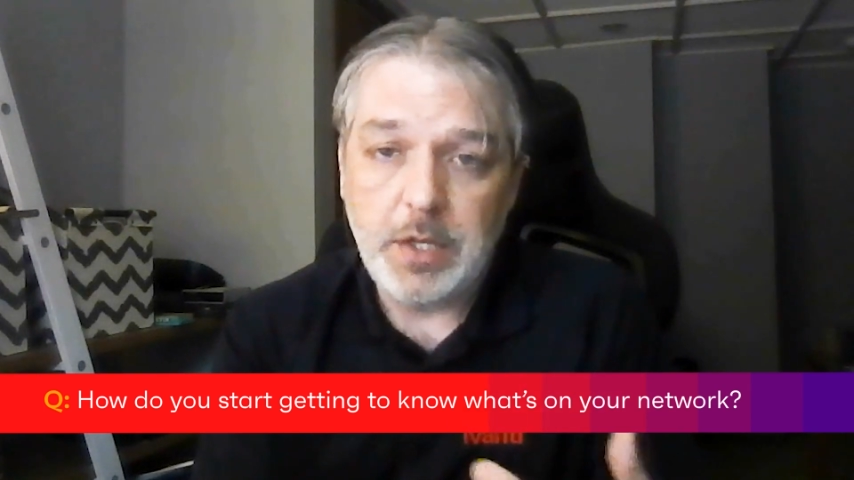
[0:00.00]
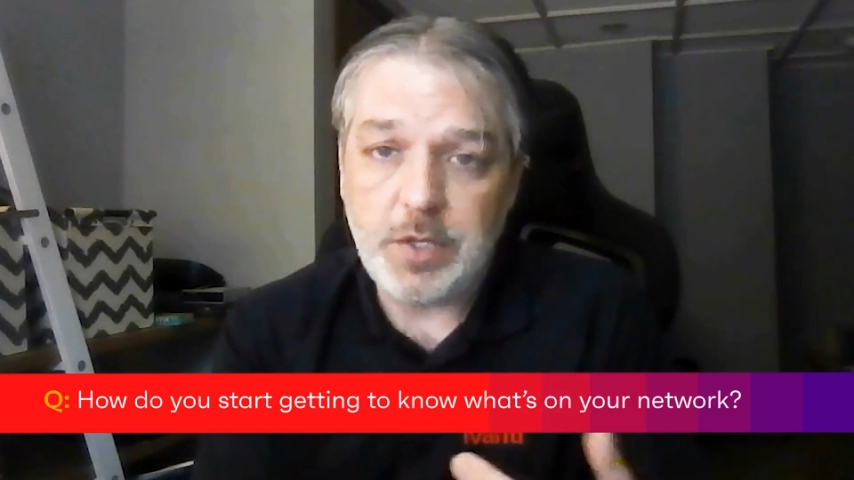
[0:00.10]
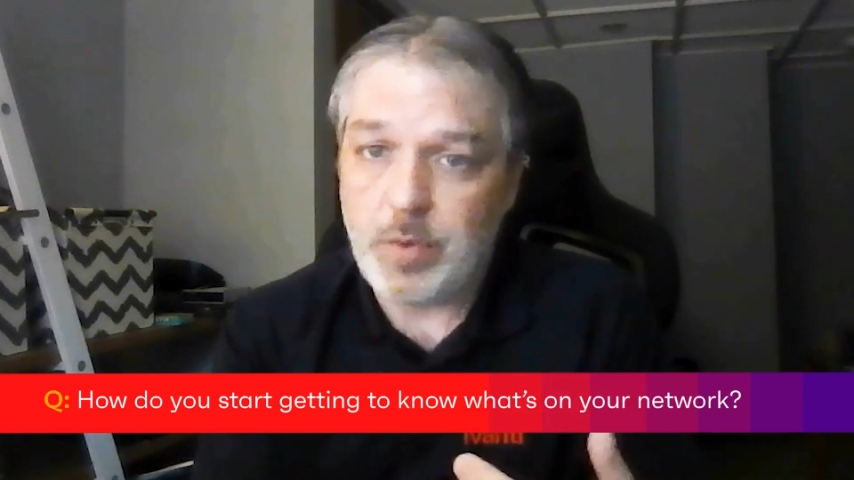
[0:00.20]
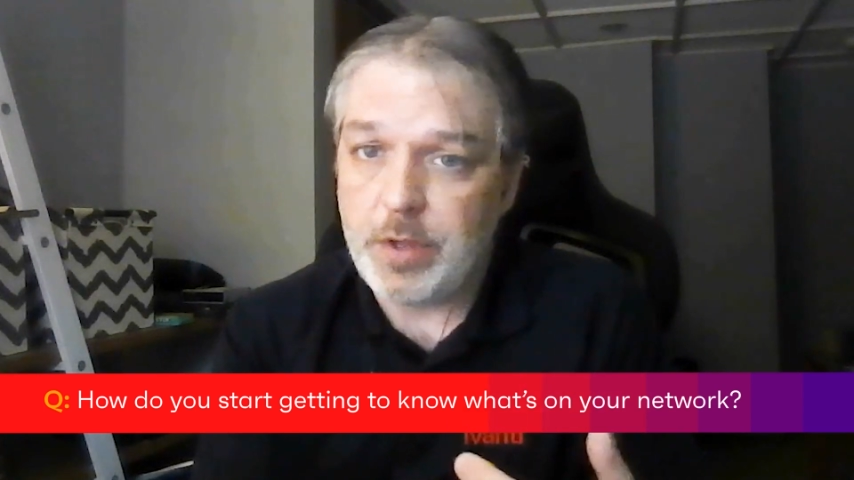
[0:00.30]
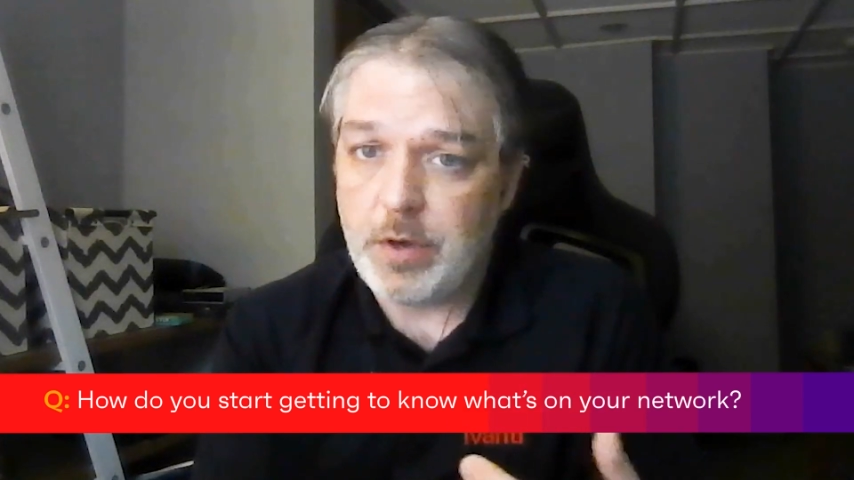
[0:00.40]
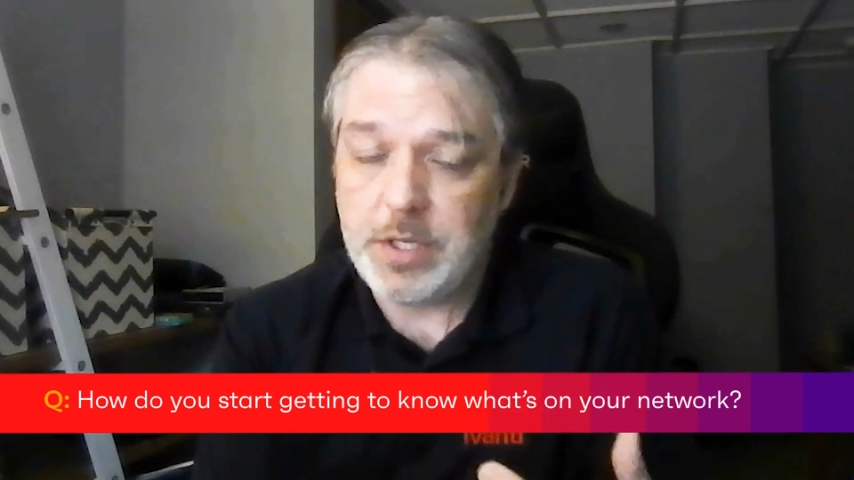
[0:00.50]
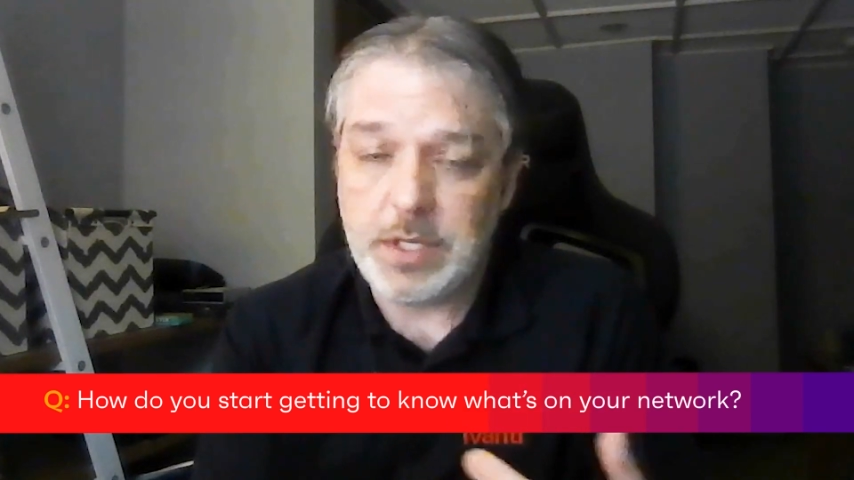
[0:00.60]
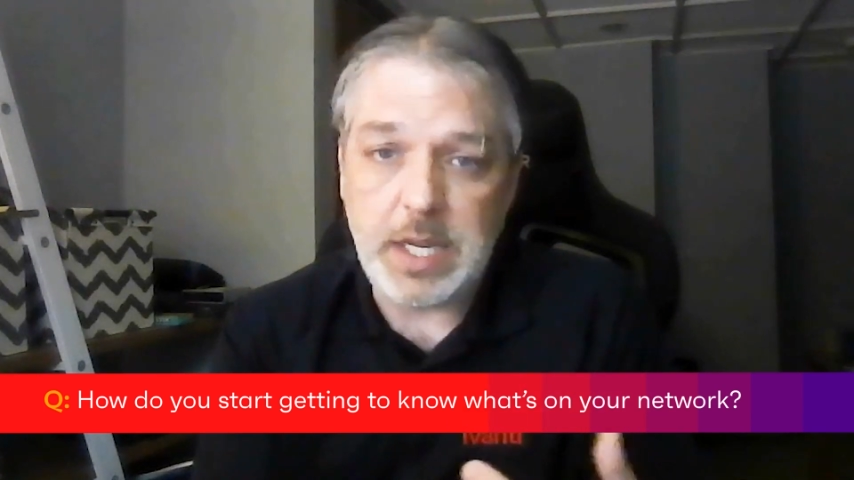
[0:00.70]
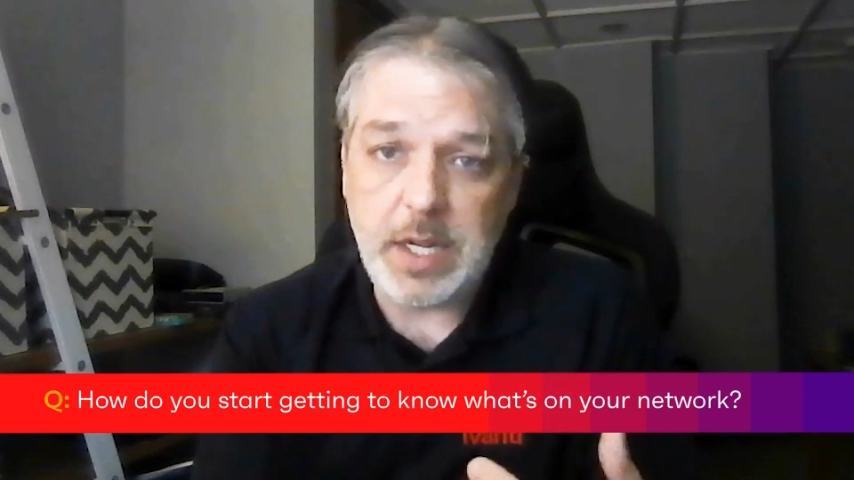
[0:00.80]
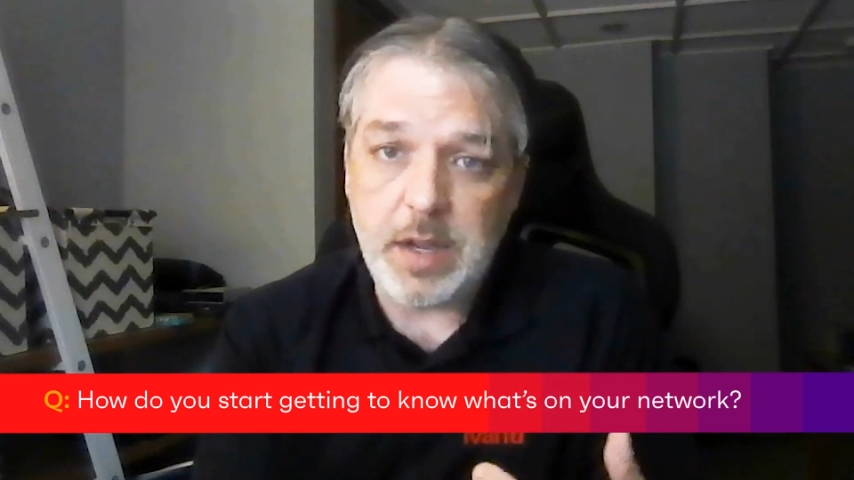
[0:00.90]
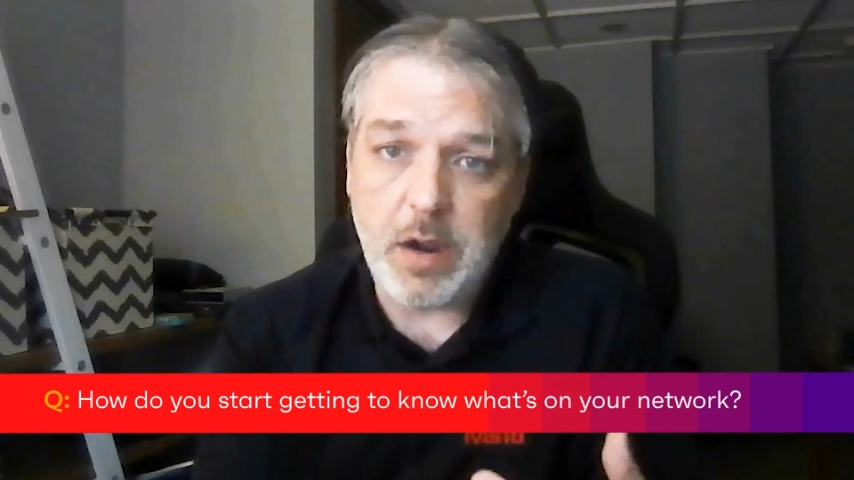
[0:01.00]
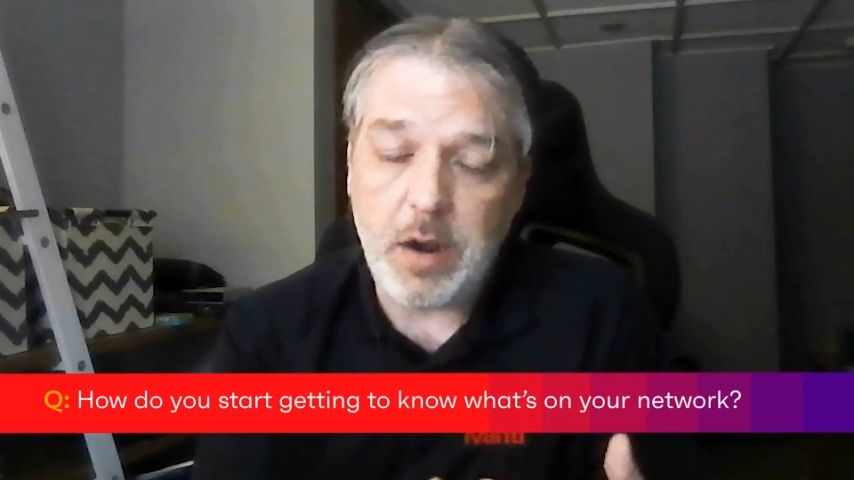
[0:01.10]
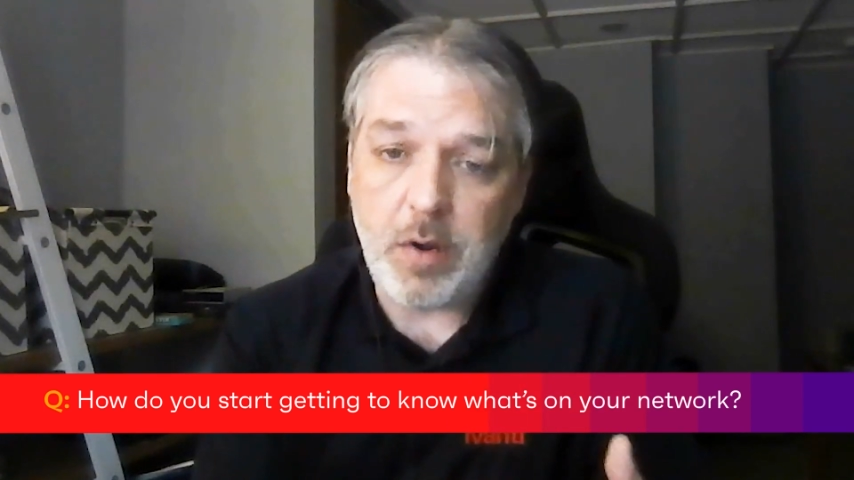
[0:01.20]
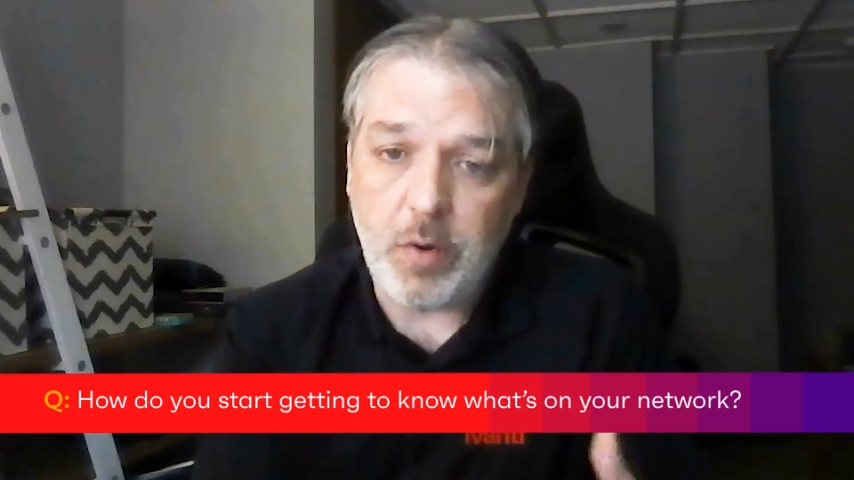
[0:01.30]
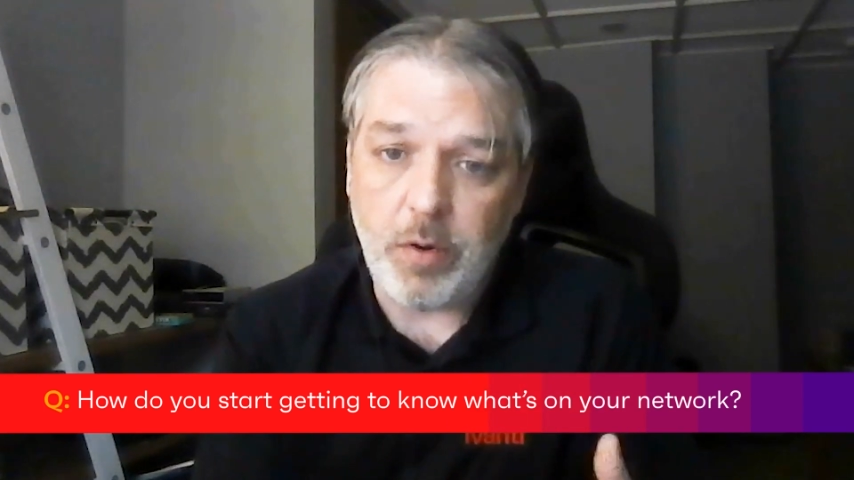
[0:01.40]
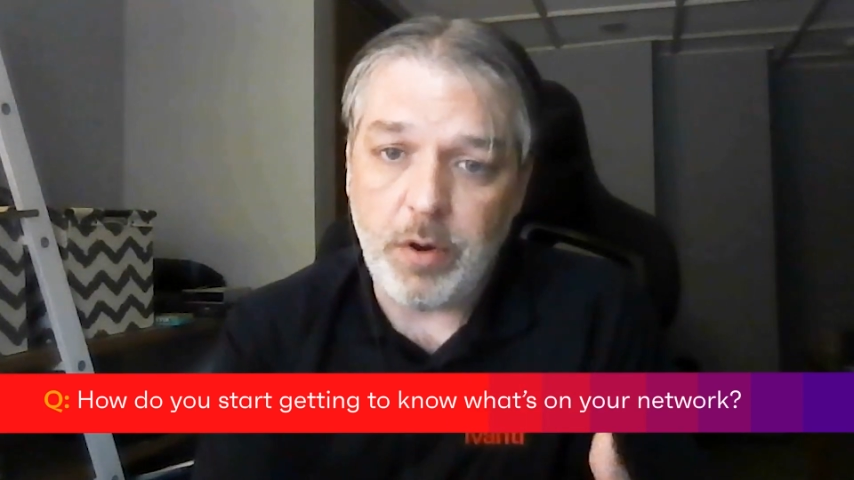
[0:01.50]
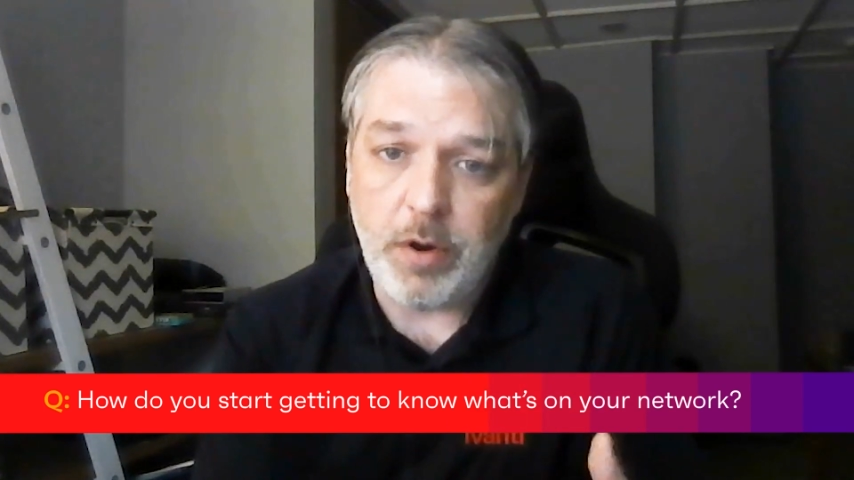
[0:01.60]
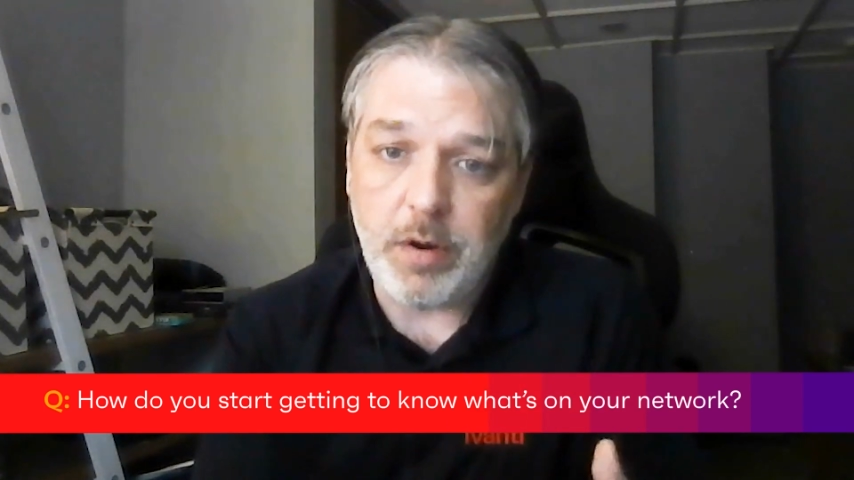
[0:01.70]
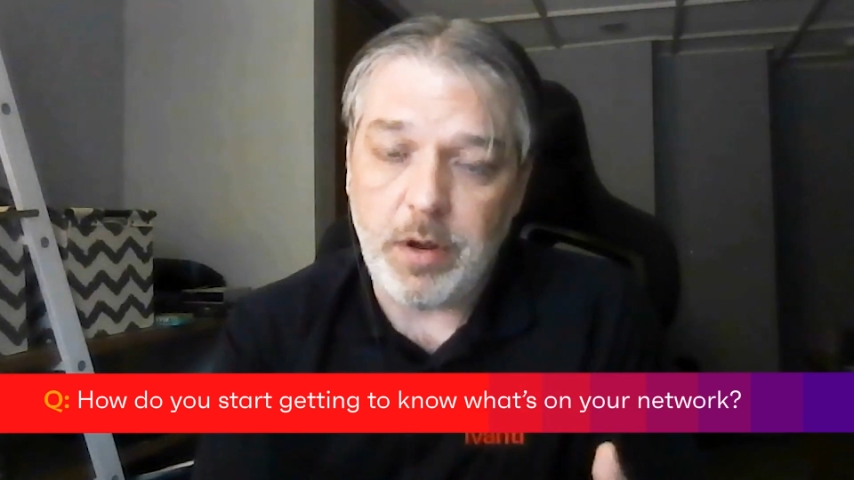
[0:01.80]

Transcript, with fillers: so whether it's EDR or